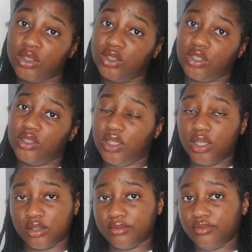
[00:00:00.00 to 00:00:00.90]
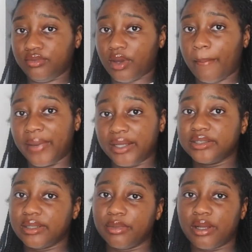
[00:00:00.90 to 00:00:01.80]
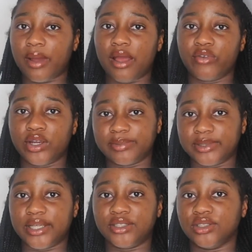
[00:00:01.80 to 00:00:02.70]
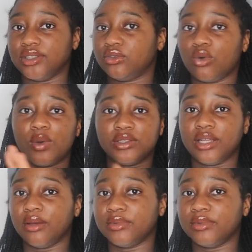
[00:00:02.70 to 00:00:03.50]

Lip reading: Do you see? By December they might have great expectations. It's always getting